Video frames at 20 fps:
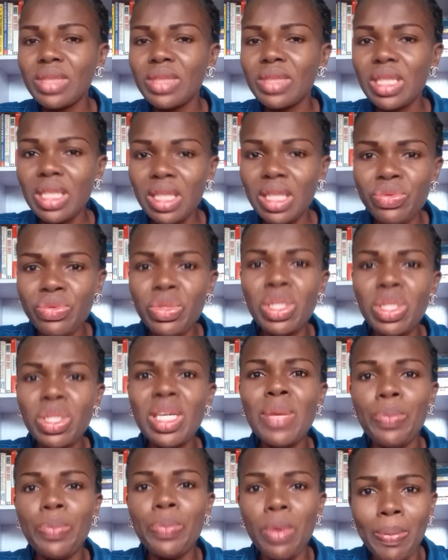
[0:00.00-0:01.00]
if you
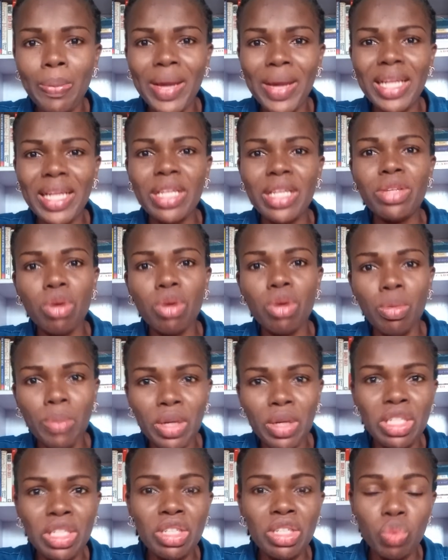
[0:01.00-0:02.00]
keep bombarding your
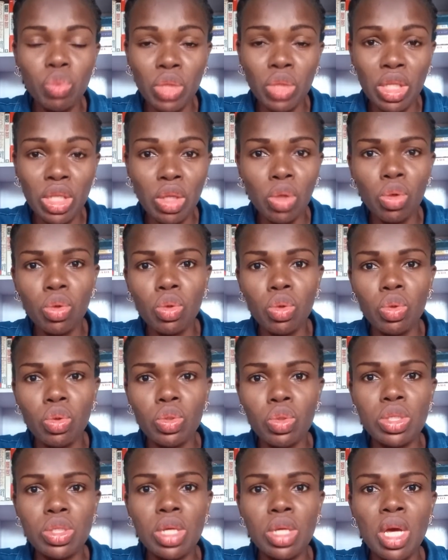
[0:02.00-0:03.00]
body with
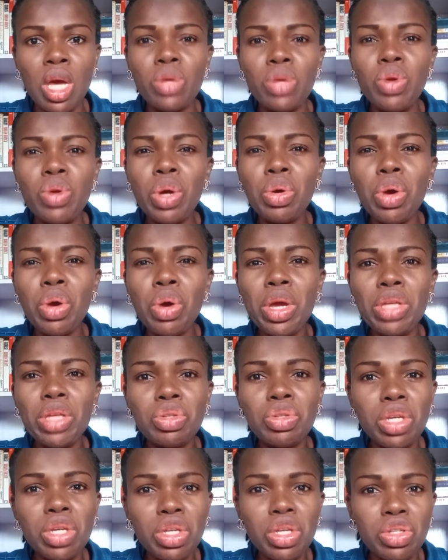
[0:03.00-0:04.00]
glucose, you're going
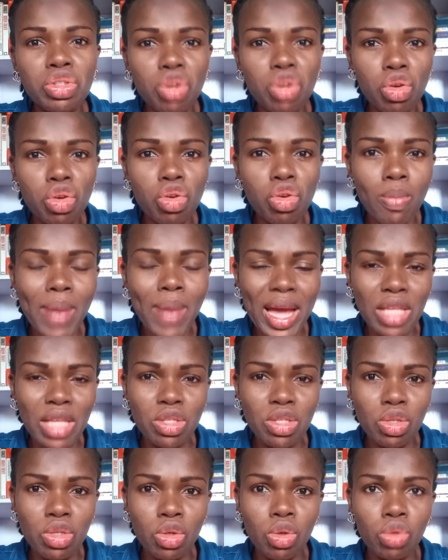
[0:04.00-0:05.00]
to injure your
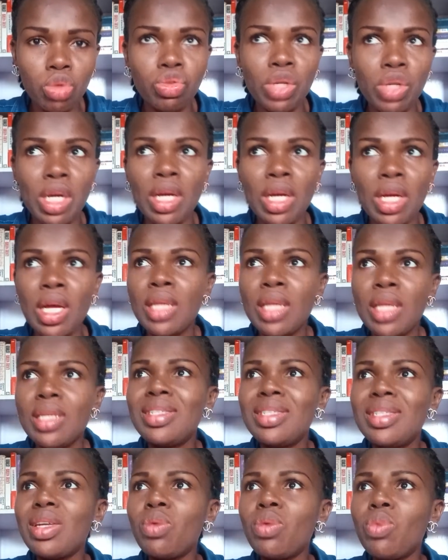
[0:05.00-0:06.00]
mitochondria. The
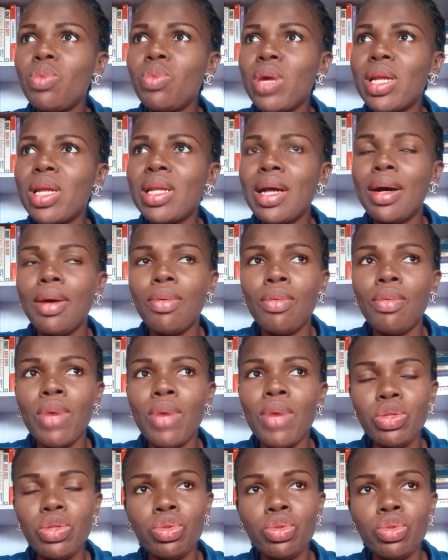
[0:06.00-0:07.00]
same way that
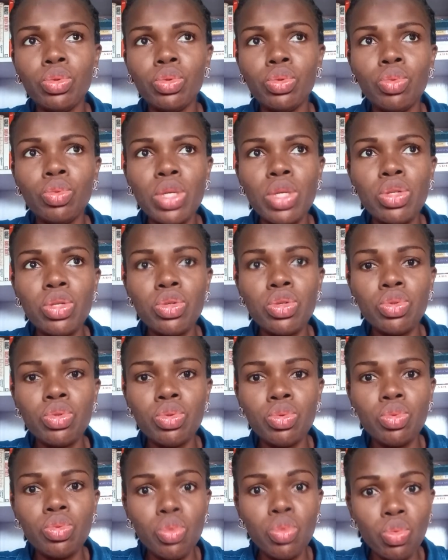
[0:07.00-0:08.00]

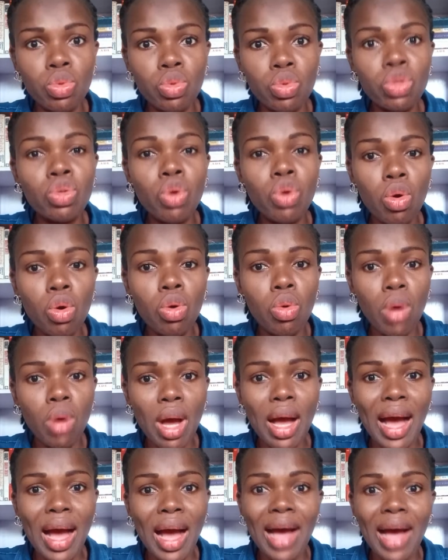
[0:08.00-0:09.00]
you know
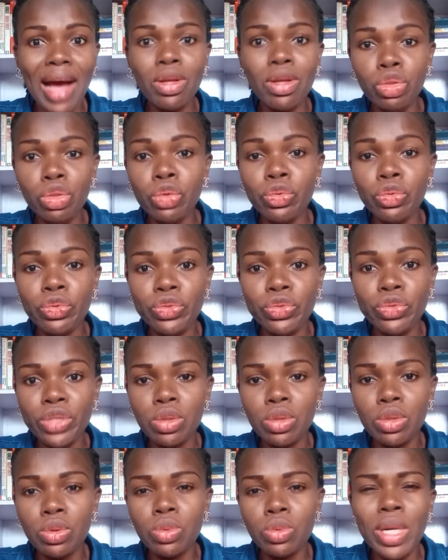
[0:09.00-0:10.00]
how you
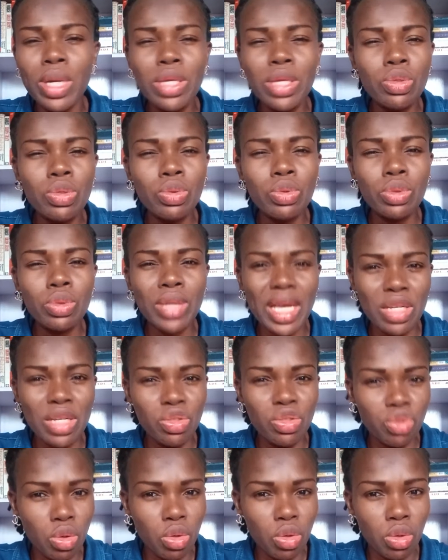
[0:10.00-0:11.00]
feel when you get
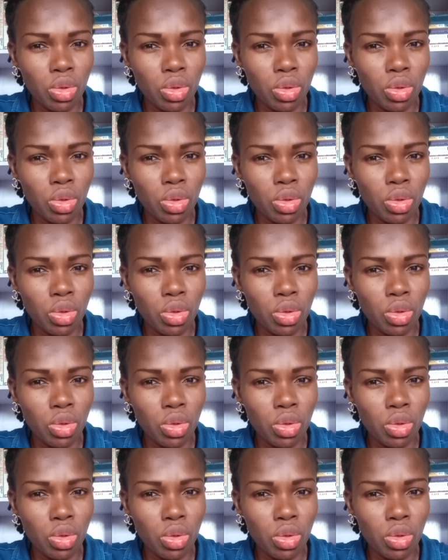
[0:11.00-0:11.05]
drunk,